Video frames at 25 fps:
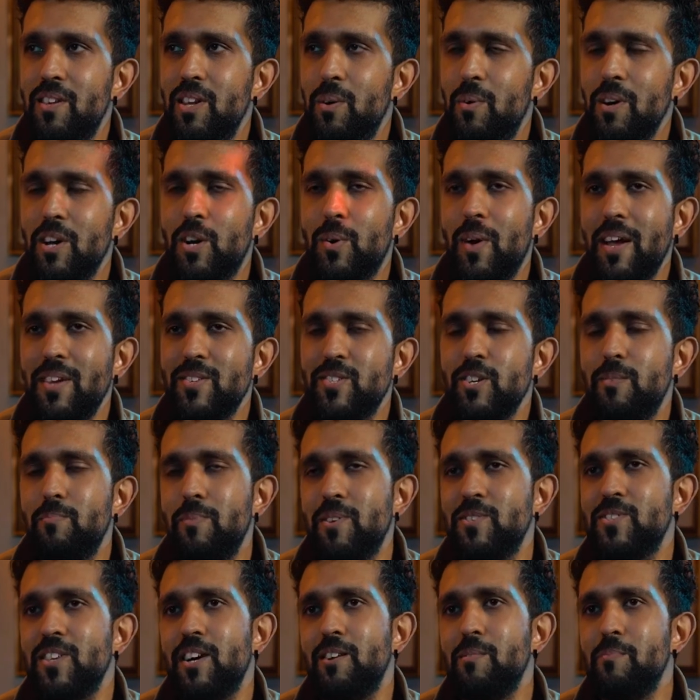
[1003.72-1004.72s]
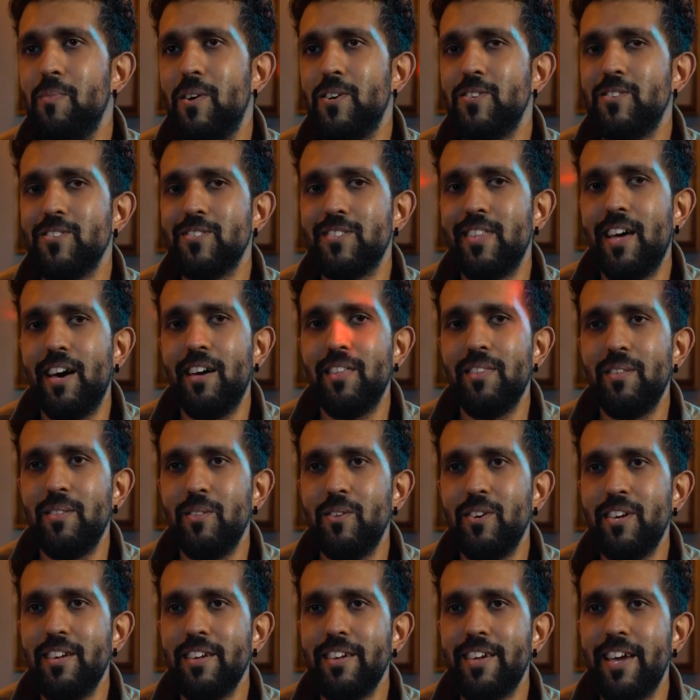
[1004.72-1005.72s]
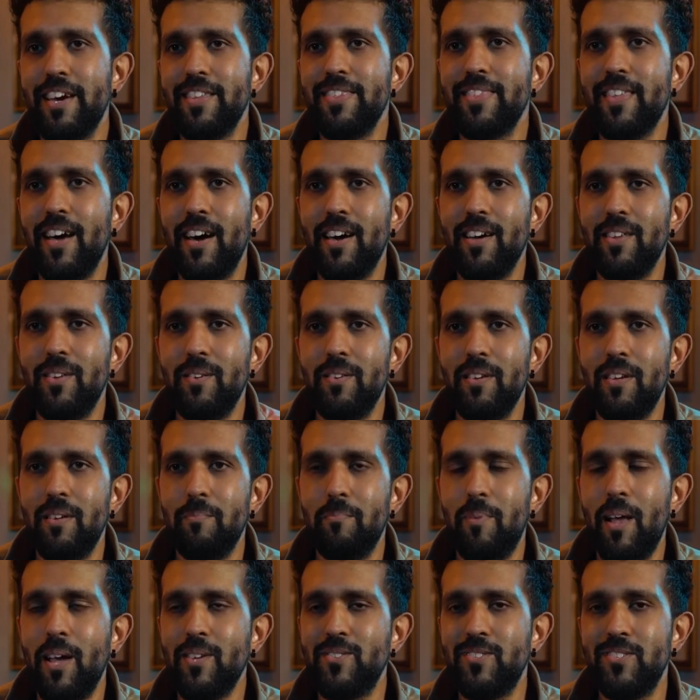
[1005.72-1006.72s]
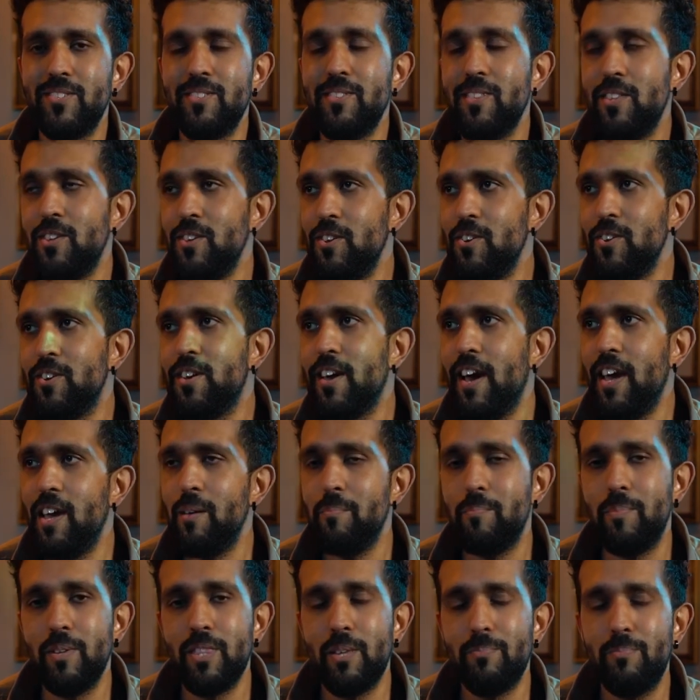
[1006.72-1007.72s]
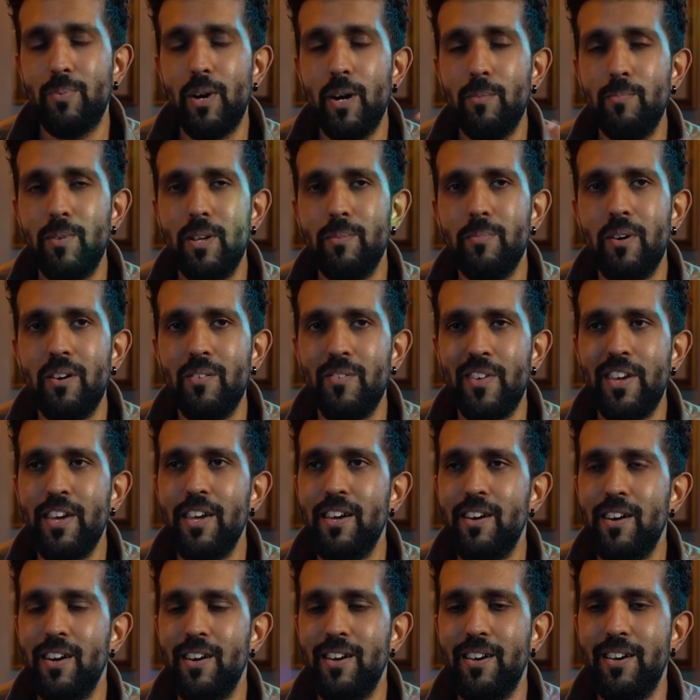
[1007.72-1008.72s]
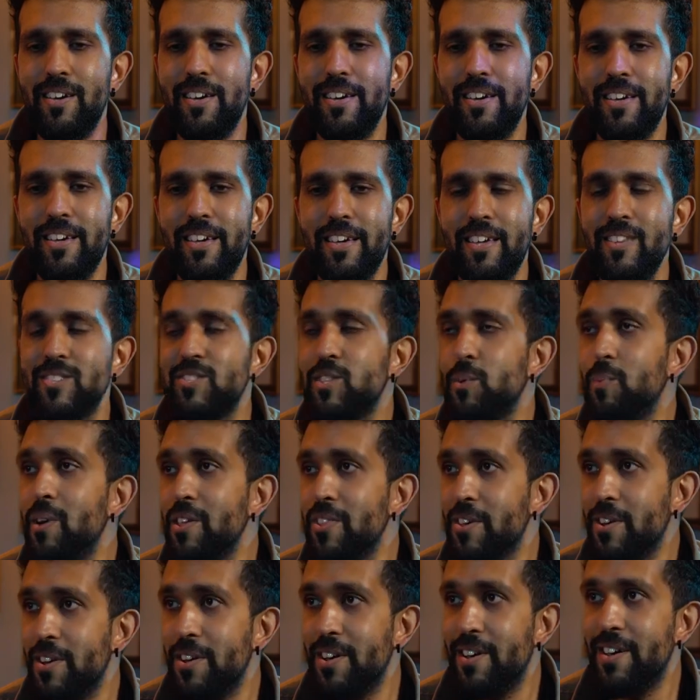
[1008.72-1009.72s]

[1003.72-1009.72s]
You know what grates on me so much is that you can get that in places in the UK, but the problem over here is the weather.